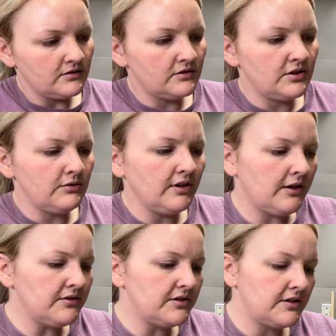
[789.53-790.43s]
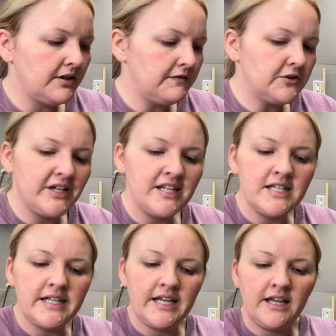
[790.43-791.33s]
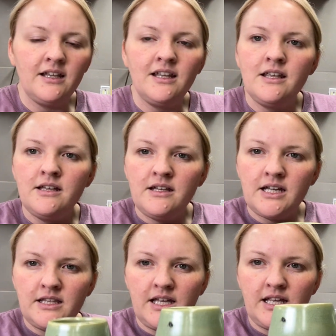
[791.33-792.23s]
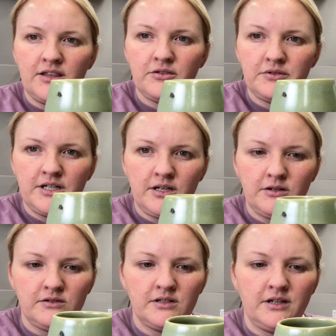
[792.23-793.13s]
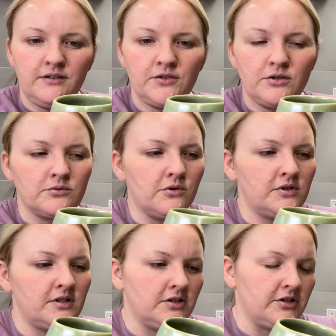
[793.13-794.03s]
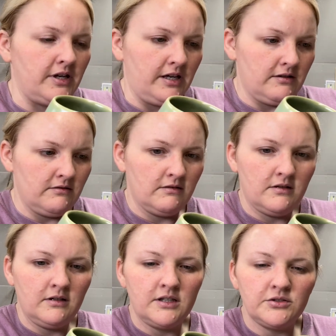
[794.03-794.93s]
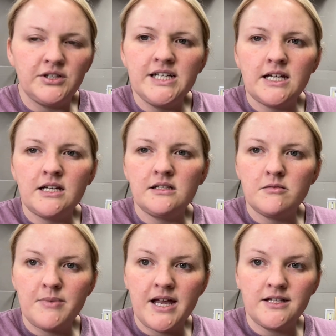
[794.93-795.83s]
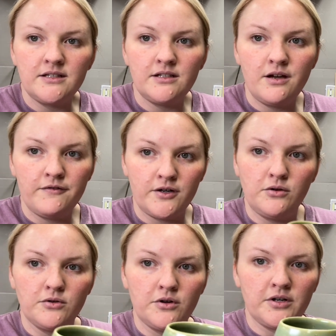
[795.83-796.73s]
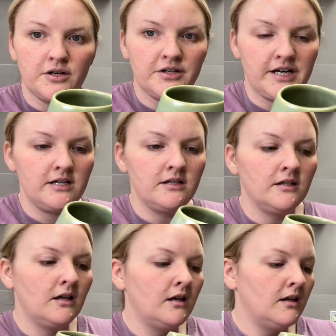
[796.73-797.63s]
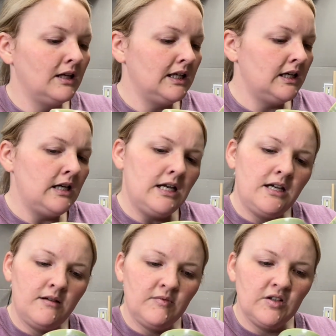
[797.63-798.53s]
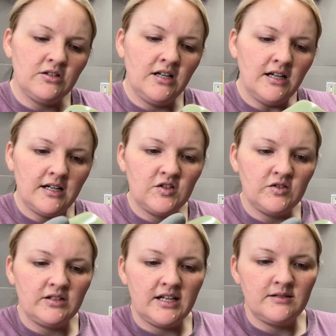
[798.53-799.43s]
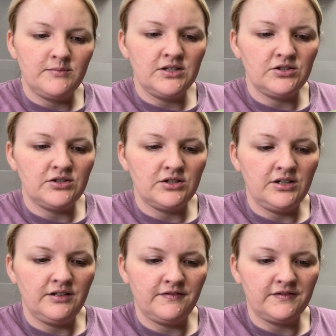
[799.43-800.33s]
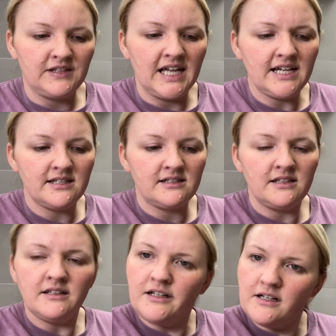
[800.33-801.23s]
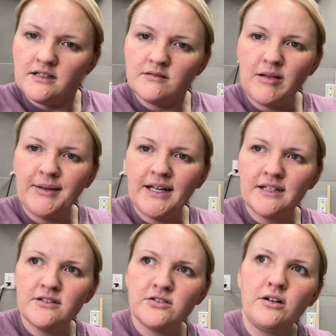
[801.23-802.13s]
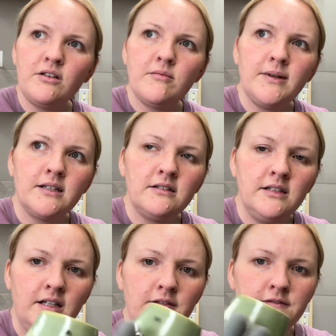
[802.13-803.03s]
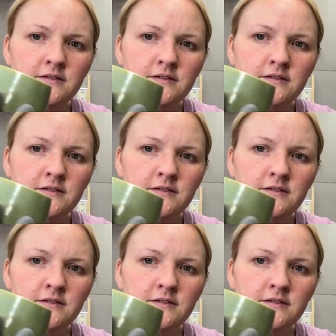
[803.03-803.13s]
2 coats of green tea and then 3 coats of Aurora green, because green tea is the base for Aurora green. There's not as much flecks in there. Maybe I didn't stir the bottle enough.